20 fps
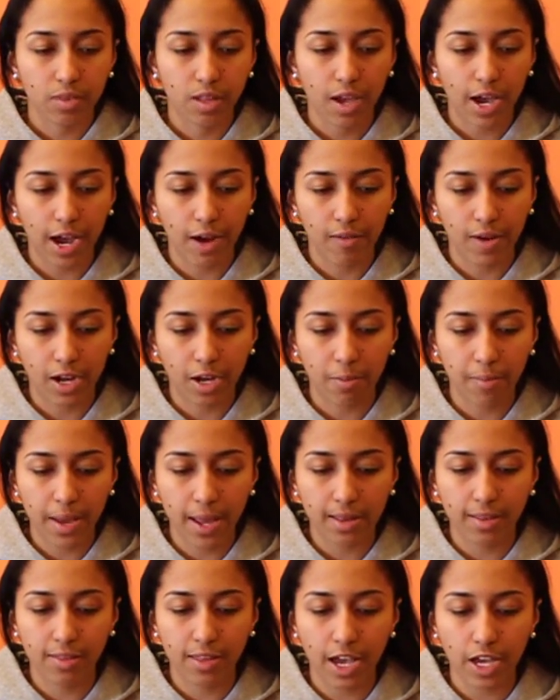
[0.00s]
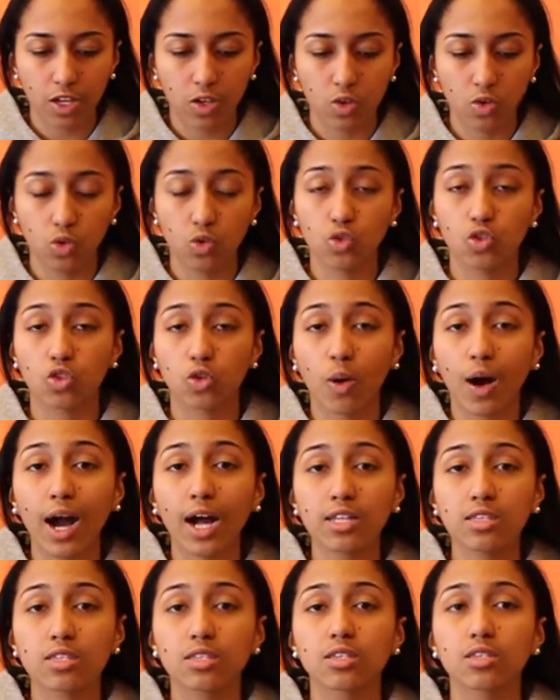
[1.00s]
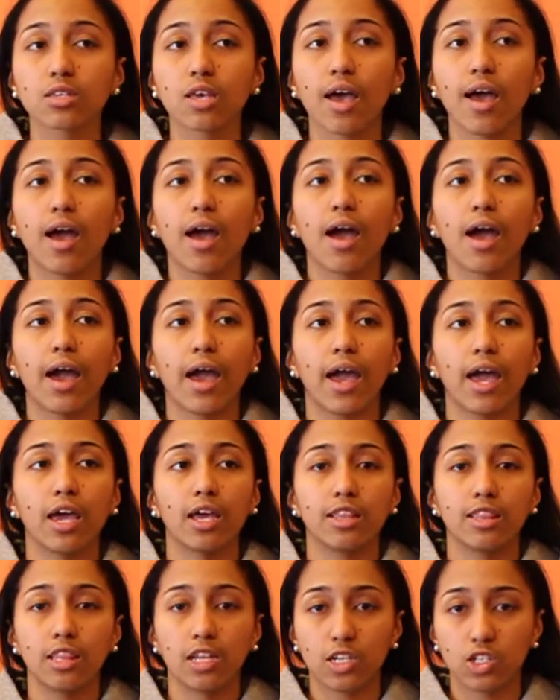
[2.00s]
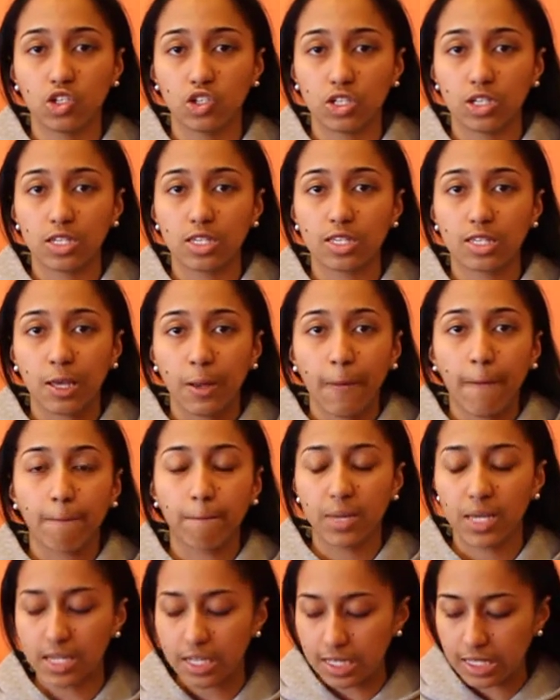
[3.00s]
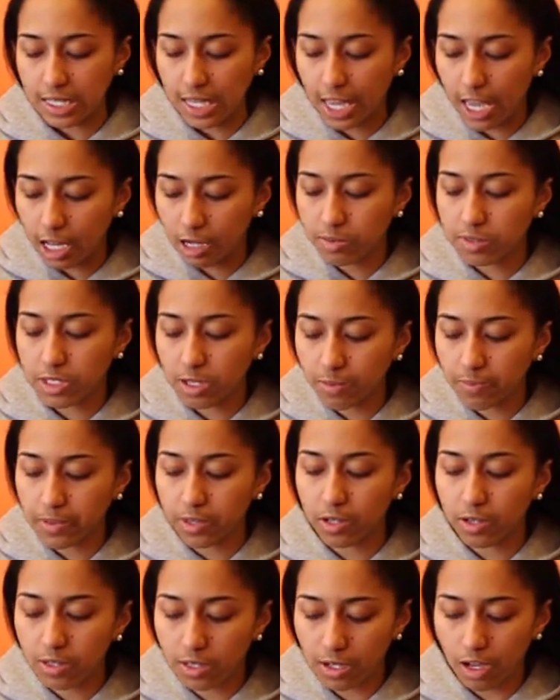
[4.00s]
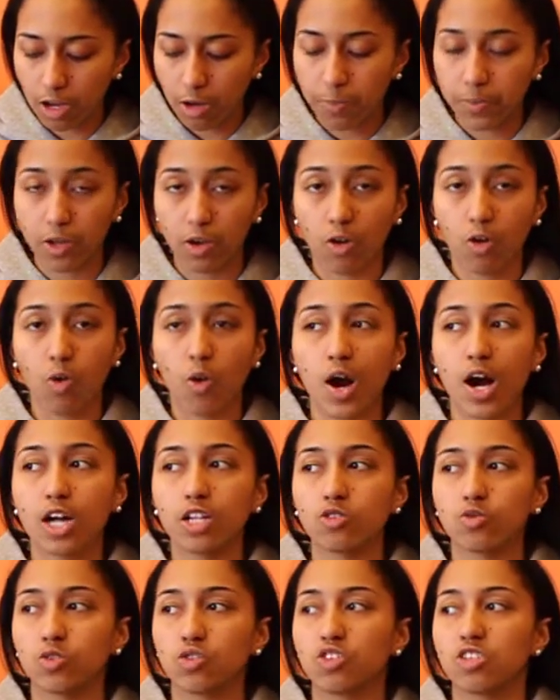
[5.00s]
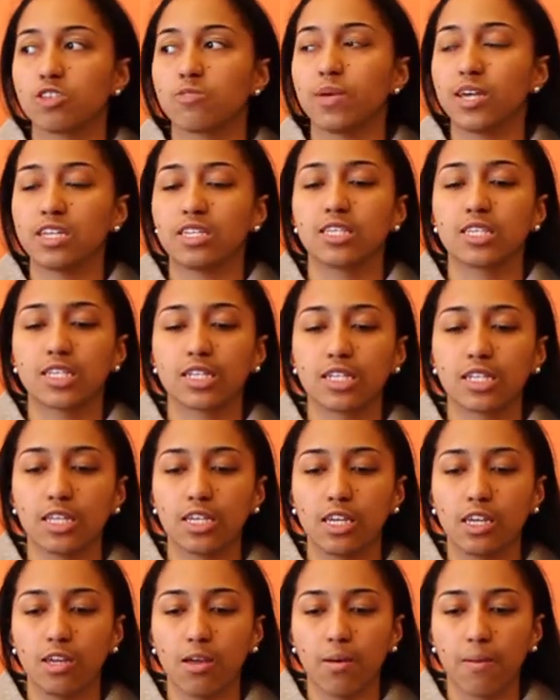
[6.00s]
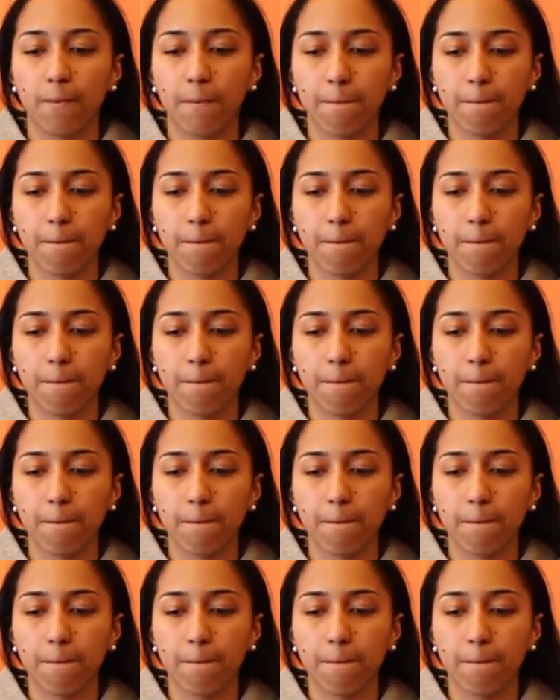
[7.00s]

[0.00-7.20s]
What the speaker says: I recommend that you do squats and lunges, because they help to build up your quads, which is basically,